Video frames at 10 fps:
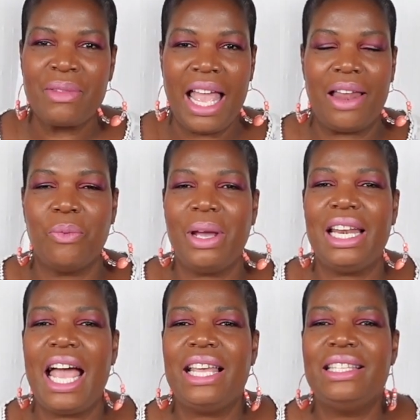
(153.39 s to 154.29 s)
And when
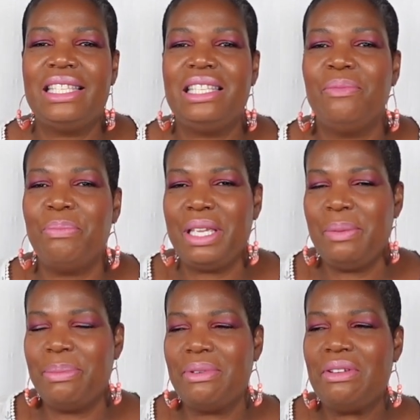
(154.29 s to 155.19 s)
I see
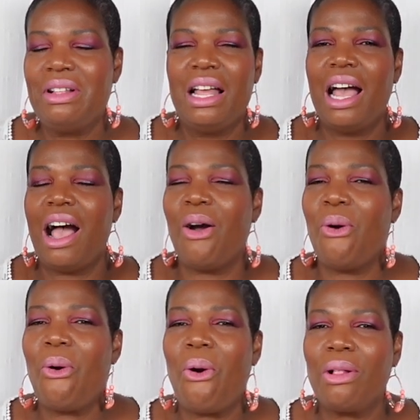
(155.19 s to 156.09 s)
people are
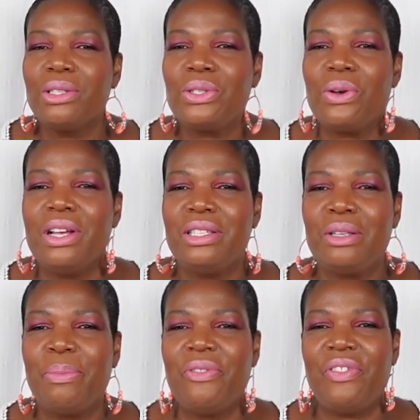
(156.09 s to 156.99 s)
also a
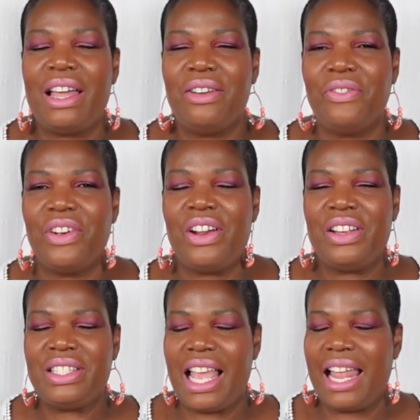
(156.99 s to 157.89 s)
super fan of
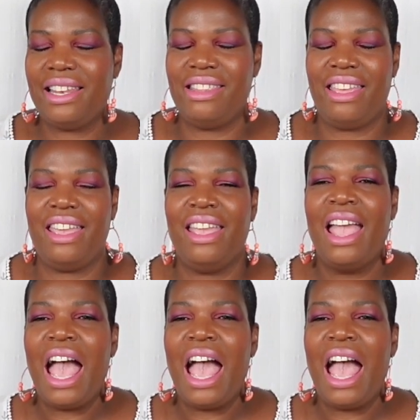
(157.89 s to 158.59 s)
hers and they